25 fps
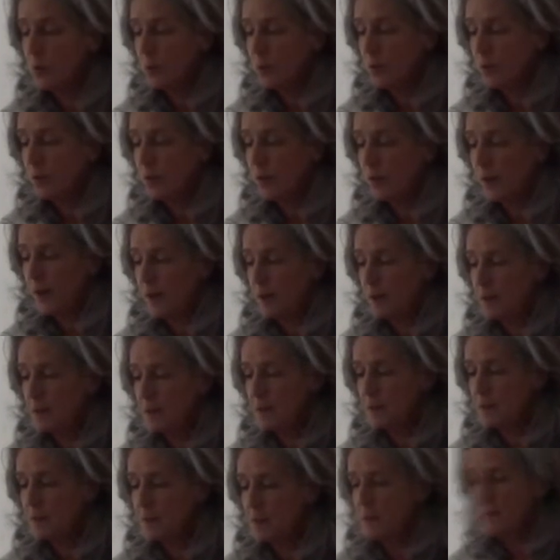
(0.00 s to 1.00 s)
with
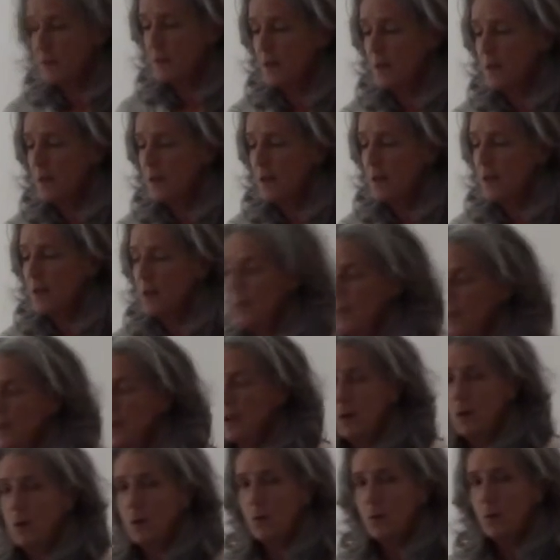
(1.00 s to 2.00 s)
friends.
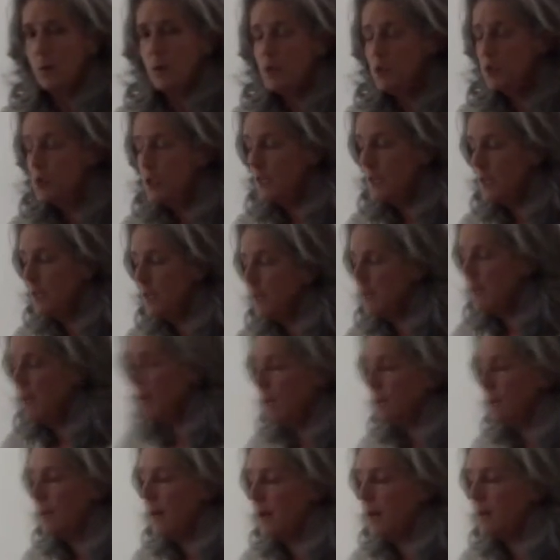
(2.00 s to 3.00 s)
When she didn't
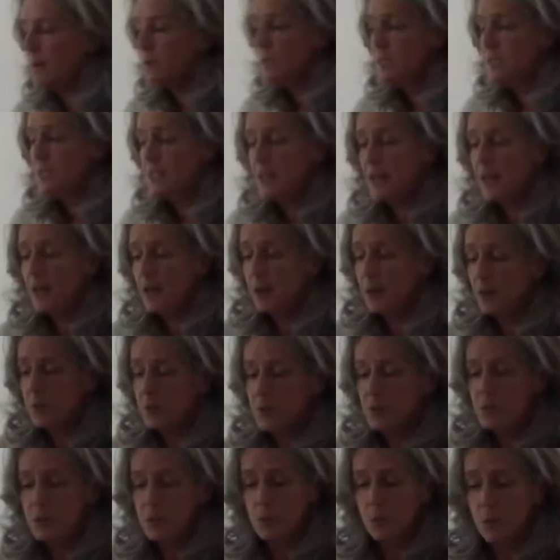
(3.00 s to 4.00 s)
come
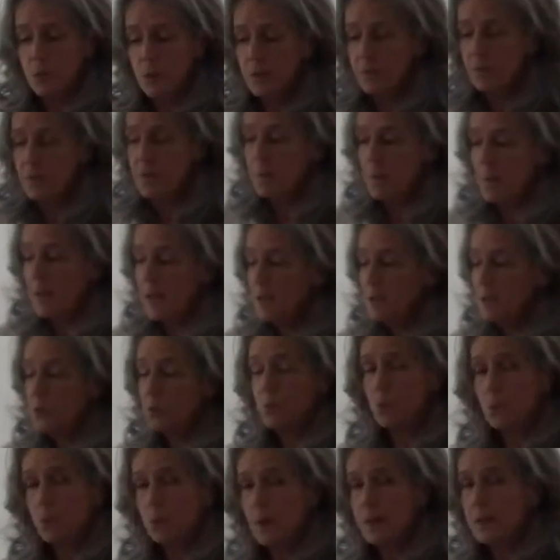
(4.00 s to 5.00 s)
downstairs, one of the maids
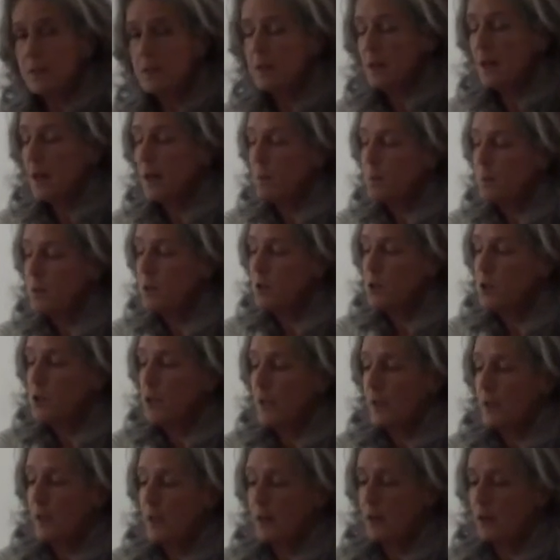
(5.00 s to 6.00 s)
went up to
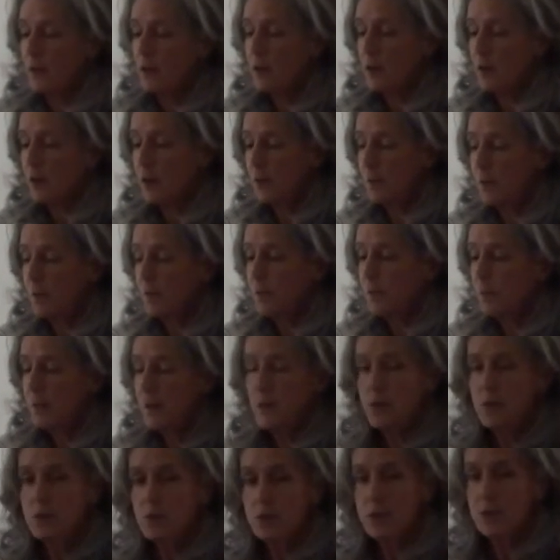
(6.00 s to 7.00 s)
check on her.
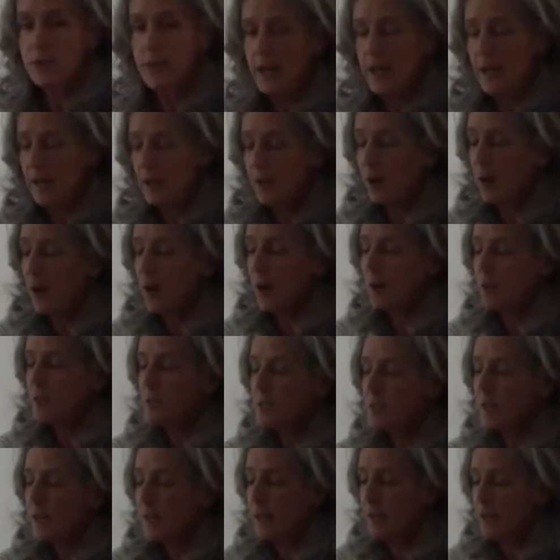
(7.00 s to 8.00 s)
She'd had a heart
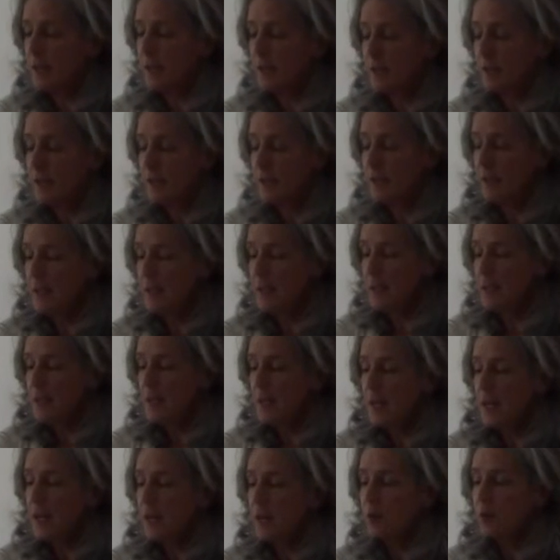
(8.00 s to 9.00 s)
attack.
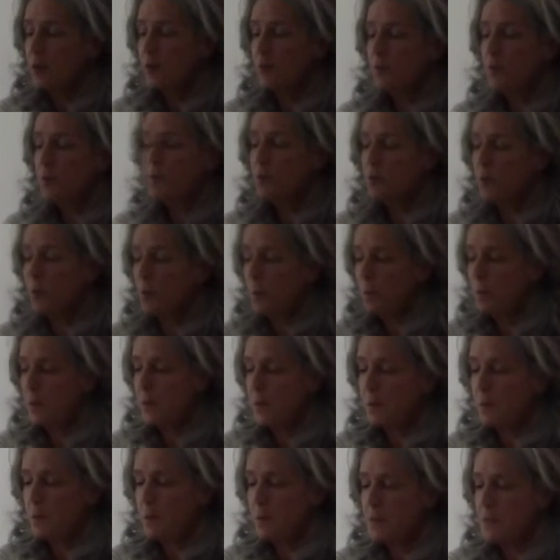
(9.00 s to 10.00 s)
At her funeral,
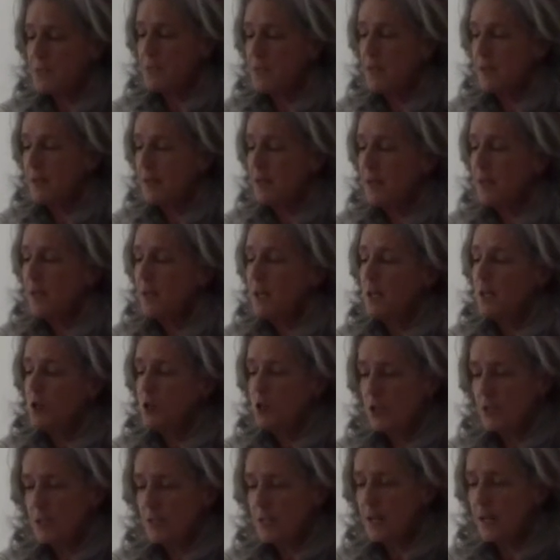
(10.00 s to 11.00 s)
people said
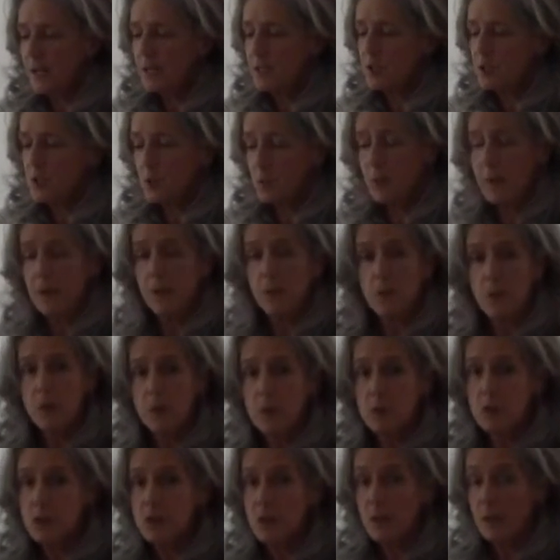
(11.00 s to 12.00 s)
she died doing
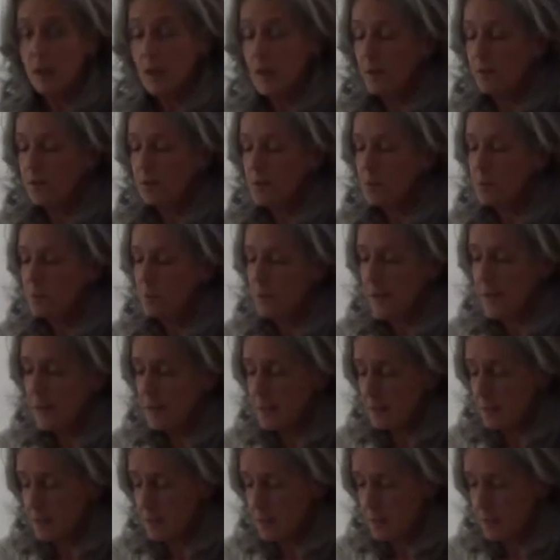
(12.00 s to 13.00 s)
what she loved
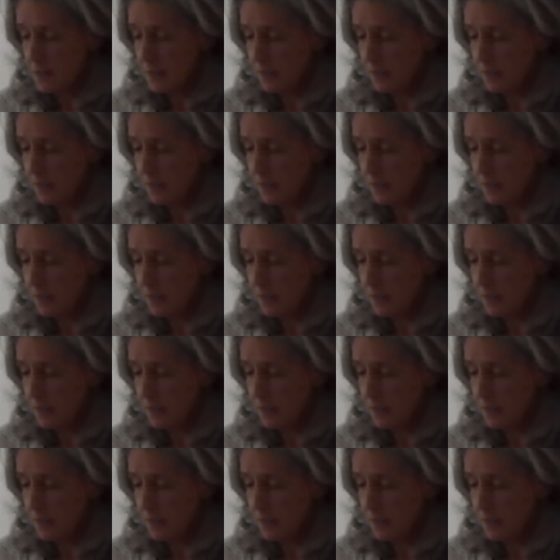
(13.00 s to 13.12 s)
best.